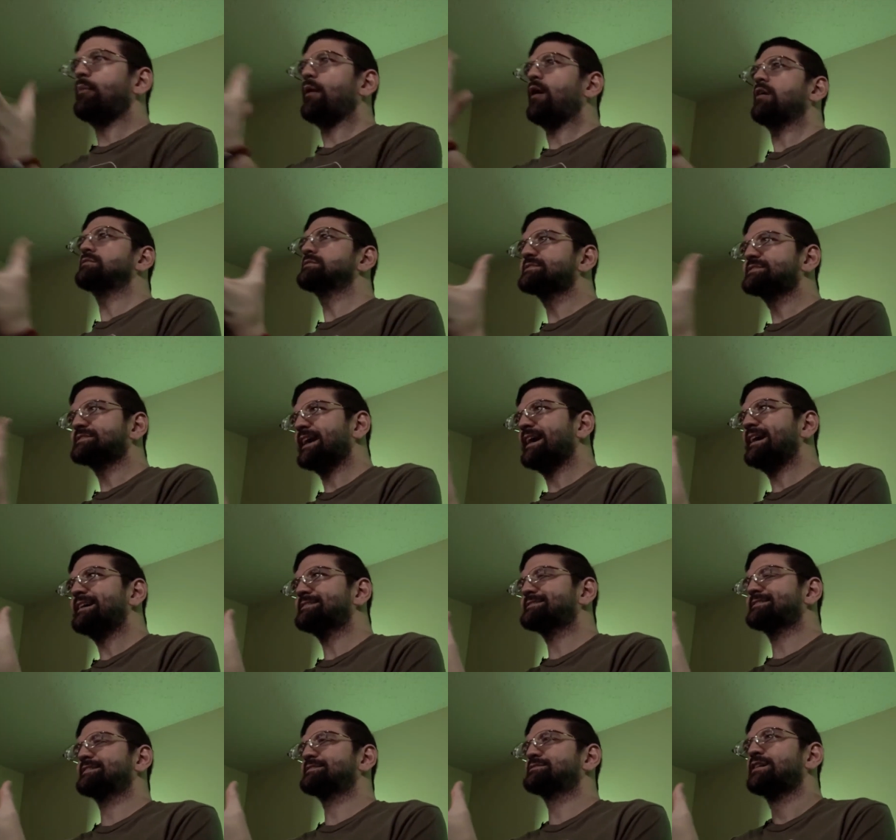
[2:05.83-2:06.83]
Paul
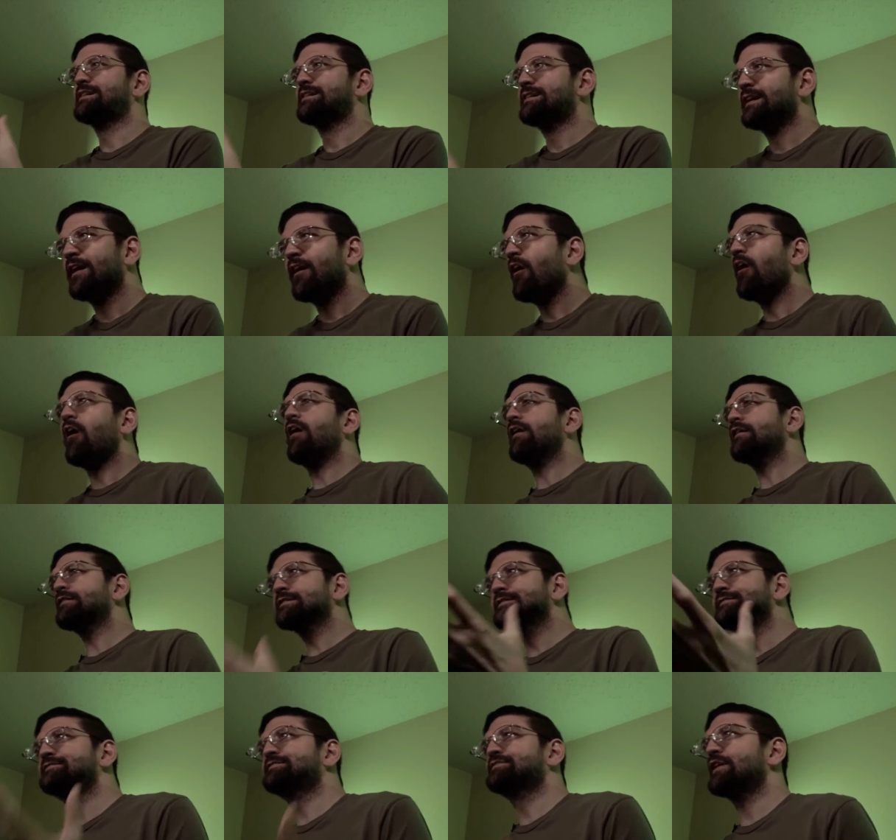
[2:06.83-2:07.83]
says is
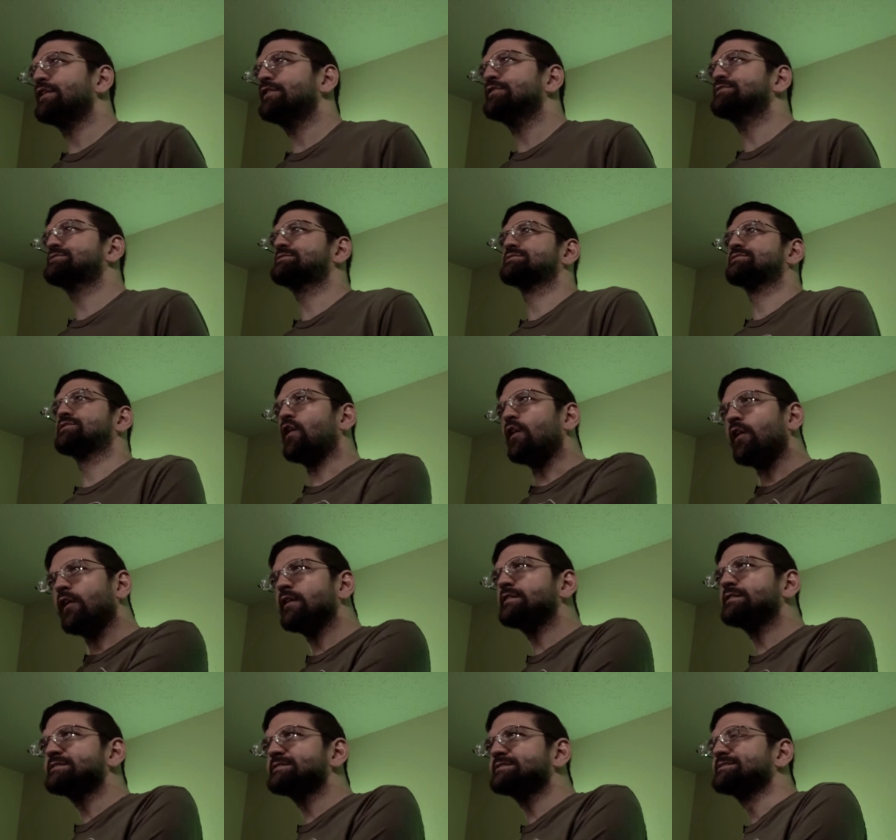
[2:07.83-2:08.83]
all of those
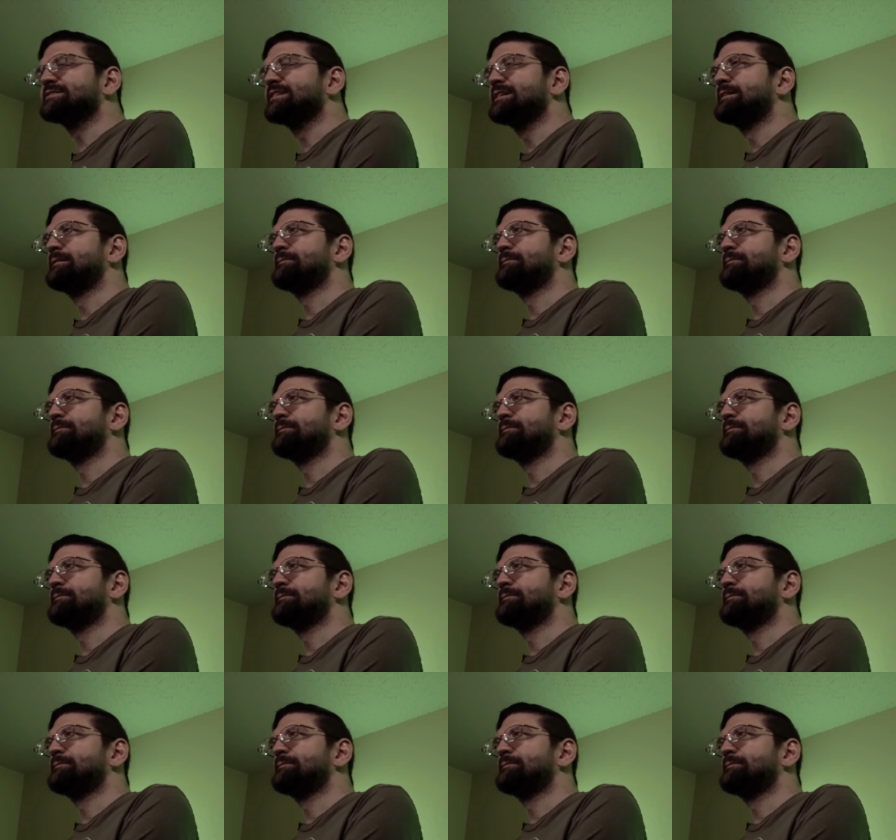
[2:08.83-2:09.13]
laws